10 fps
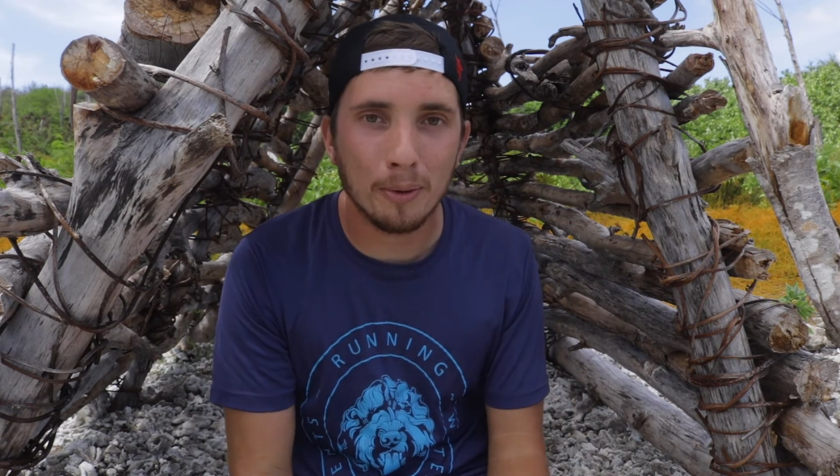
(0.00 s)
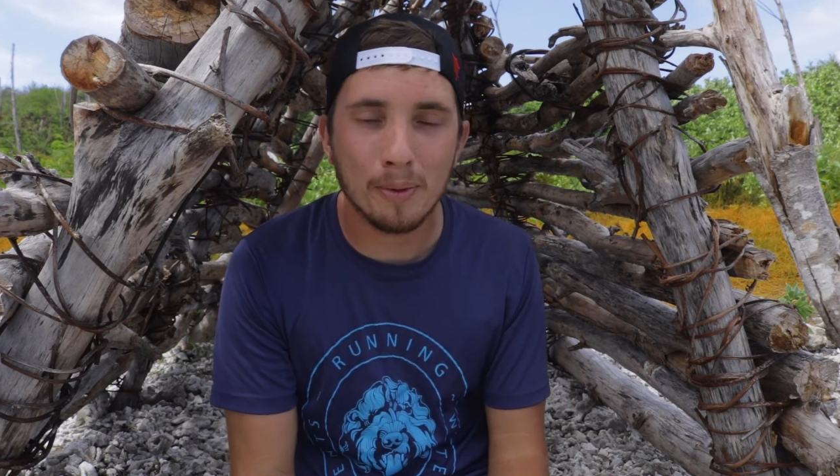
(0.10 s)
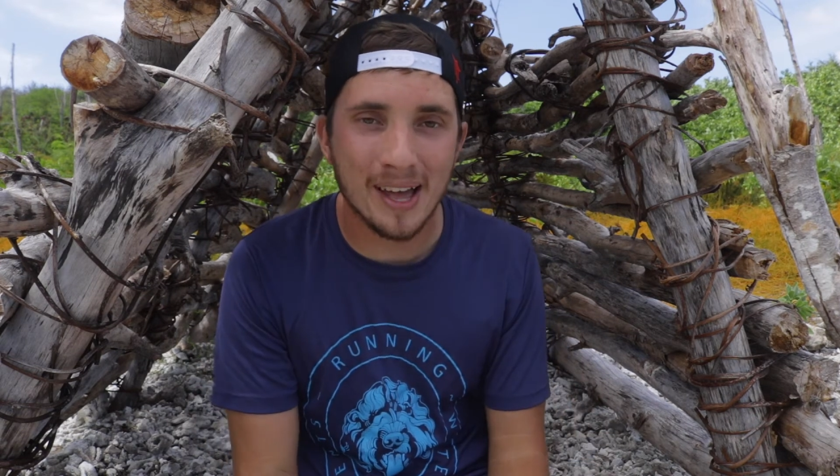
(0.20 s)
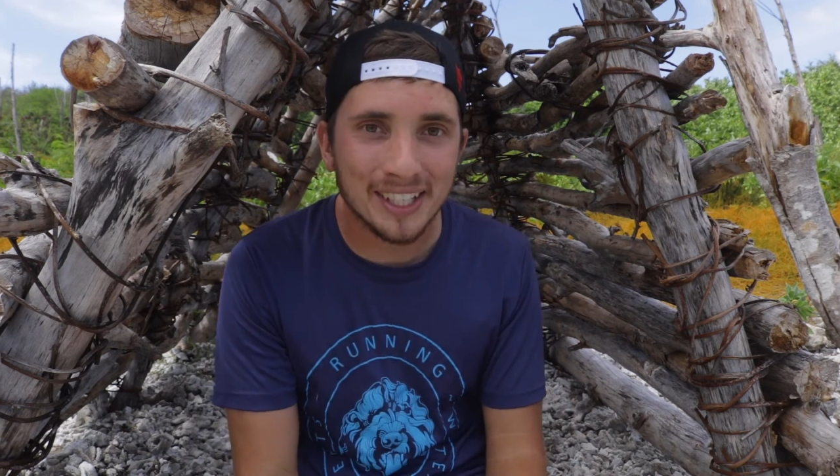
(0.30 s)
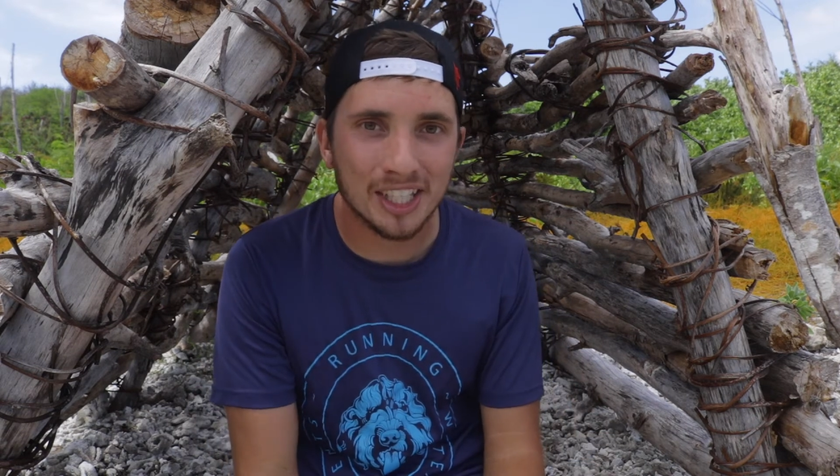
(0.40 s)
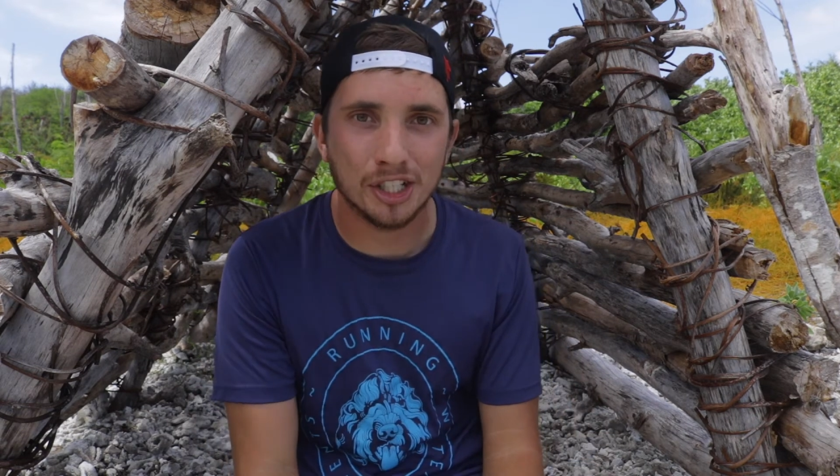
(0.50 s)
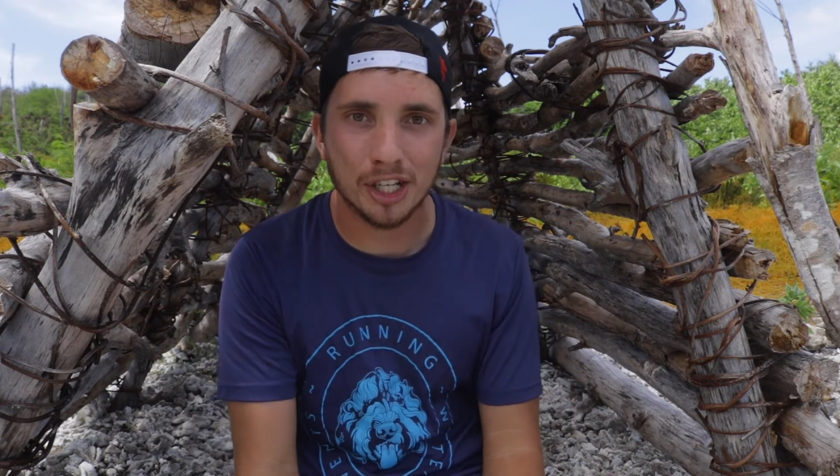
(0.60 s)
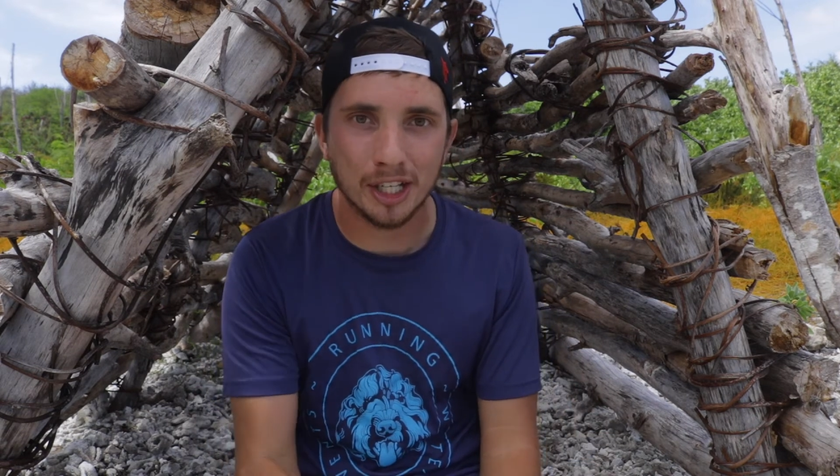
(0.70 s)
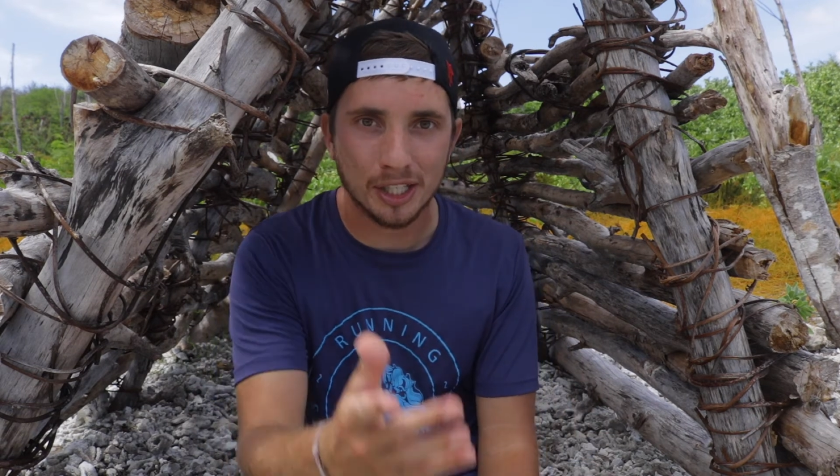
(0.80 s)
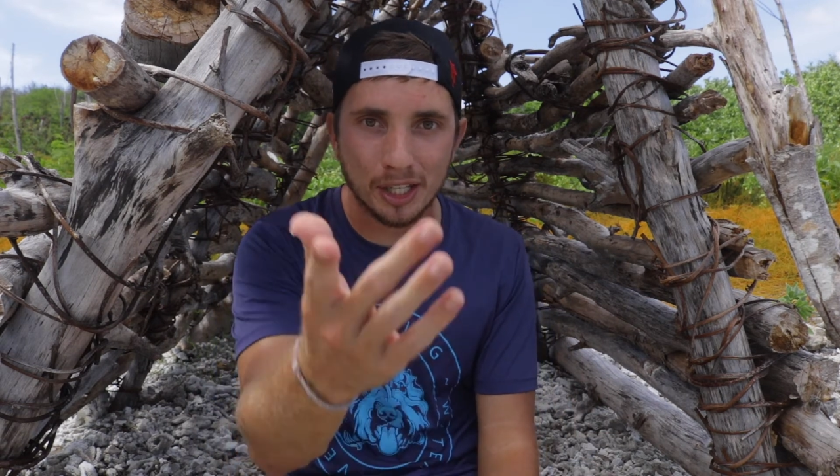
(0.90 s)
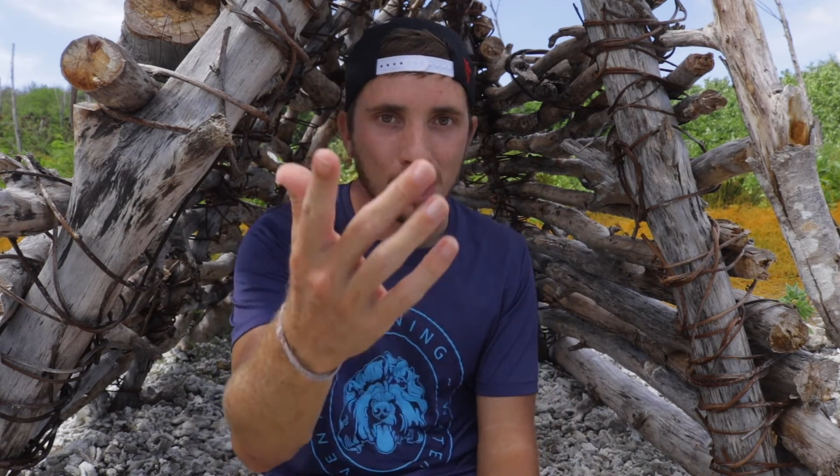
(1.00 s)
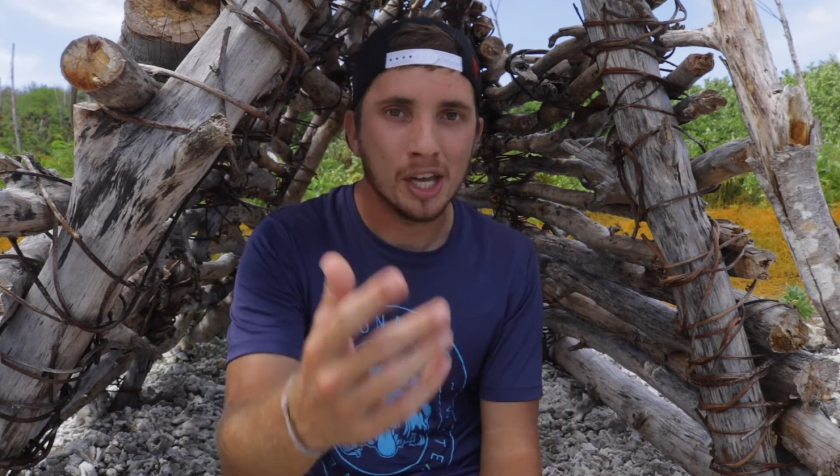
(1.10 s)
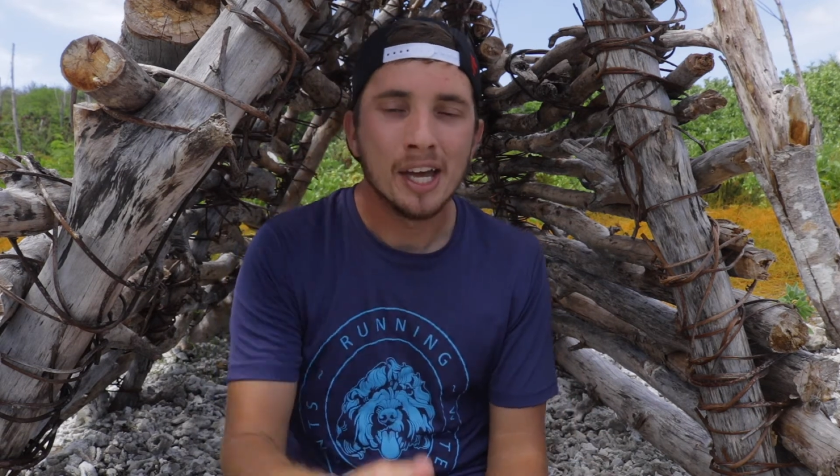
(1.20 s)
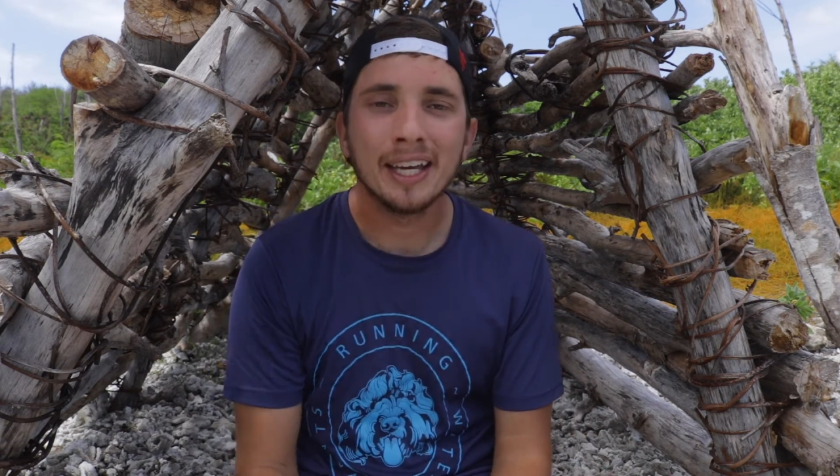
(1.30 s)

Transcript: messages in the